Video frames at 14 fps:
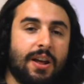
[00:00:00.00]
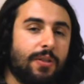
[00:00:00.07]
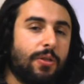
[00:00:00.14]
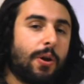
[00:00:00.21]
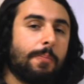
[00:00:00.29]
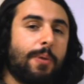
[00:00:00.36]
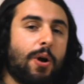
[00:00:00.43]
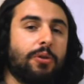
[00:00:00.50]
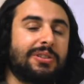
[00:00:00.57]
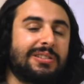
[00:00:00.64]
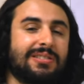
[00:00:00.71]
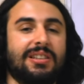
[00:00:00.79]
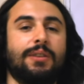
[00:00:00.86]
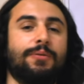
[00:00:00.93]
They're both
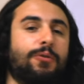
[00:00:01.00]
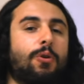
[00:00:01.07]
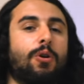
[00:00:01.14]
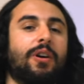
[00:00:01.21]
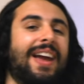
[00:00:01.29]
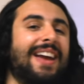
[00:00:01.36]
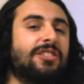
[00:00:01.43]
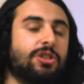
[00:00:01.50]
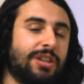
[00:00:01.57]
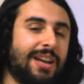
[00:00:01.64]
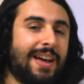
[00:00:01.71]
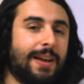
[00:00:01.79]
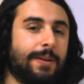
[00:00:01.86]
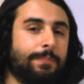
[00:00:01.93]

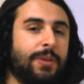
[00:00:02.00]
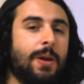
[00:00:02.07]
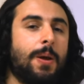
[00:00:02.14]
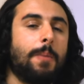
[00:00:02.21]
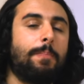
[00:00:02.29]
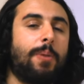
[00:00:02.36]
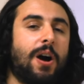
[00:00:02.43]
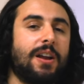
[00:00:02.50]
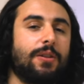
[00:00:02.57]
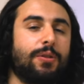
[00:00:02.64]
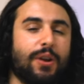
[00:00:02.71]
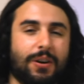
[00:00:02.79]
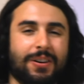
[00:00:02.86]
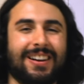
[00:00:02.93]
C4H10, but
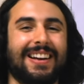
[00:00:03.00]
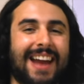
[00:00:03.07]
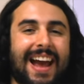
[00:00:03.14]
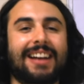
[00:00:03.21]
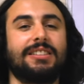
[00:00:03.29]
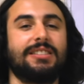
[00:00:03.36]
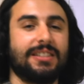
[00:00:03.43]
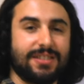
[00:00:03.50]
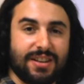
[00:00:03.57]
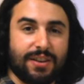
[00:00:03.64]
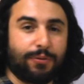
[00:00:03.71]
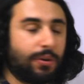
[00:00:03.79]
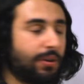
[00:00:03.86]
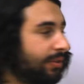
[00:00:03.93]
they're connected
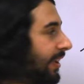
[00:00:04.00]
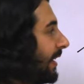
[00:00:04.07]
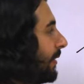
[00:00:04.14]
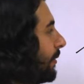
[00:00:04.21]
differently,